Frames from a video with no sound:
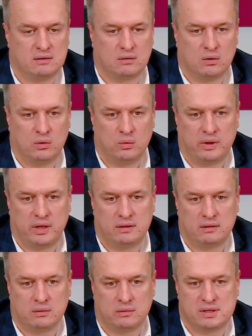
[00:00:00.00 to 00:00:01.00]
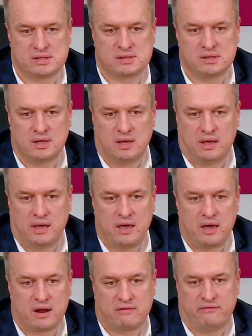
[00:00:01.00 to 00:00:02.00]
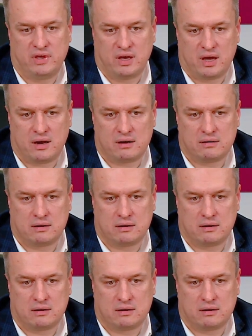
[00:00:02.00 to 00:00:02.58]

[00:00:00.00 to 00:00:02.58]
go into this AR, VR